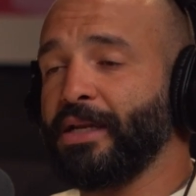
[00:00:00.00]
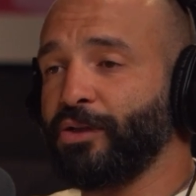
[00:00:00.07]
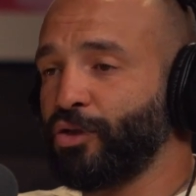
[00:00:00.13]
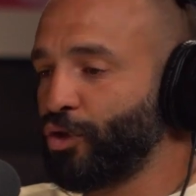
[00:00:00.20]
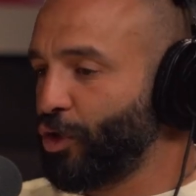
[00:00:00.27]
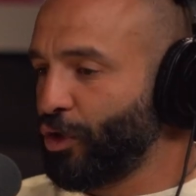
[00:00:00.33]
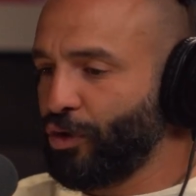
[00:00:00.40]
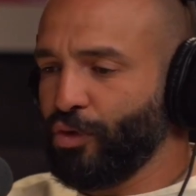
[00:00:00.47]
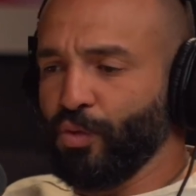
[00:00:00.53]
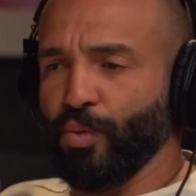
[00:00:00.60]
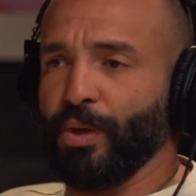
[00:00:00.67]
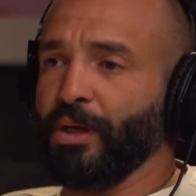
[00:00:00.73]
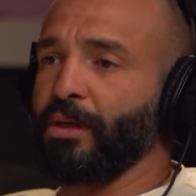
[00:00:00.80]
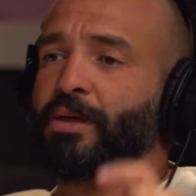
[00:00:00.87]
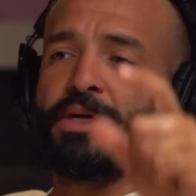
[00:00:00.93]
it's just
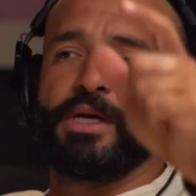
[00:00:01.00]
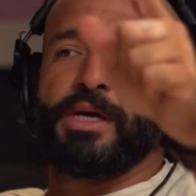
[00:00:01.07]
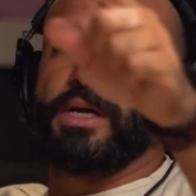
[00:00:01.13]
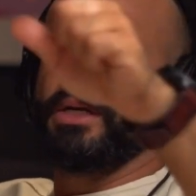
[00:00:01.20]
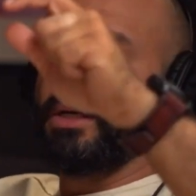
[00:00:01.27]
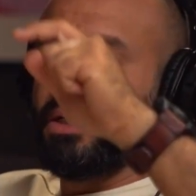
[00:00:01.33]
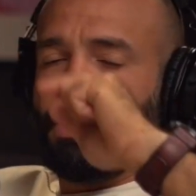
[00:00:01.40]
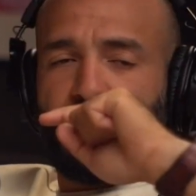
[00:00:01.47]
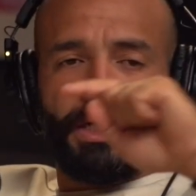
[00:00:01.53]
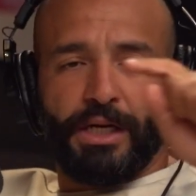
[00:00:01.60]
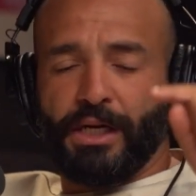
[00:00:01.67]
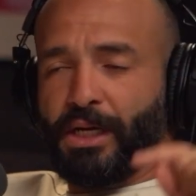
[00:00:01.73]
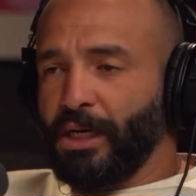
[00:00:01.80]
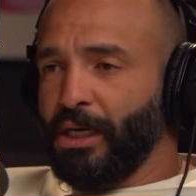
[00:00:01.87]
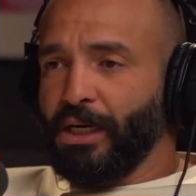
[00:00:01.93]
doing ding, ding, ding,
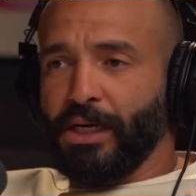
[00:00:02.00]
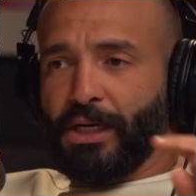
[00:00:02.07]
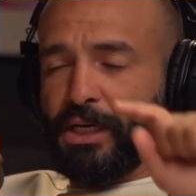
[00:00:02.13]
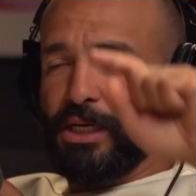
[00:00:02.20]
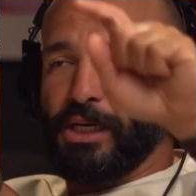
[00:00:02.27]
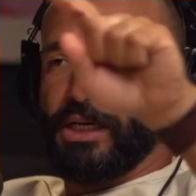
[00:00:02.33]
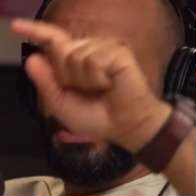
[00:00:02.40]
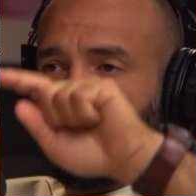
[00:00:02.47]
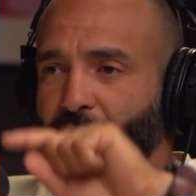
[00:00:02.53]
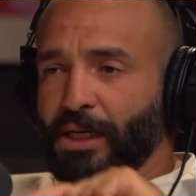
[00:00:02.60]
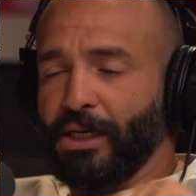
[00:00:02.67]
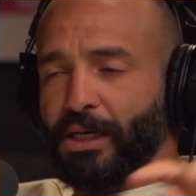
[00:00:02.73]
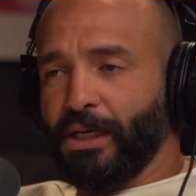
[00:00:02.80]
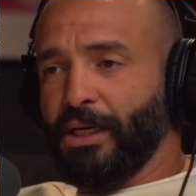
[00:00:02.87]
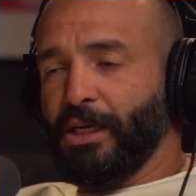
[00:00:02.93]
ding, ding, ding, ding, ding,
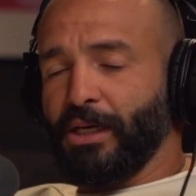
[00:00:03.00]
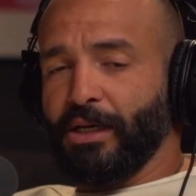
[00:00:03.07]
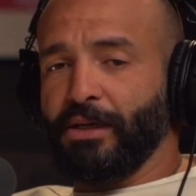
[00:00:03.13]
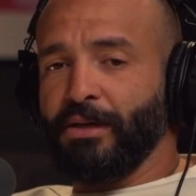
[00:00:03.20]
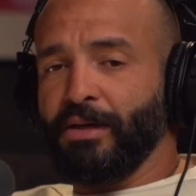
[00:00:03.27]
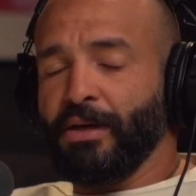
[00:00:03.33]
ding, ding, ding.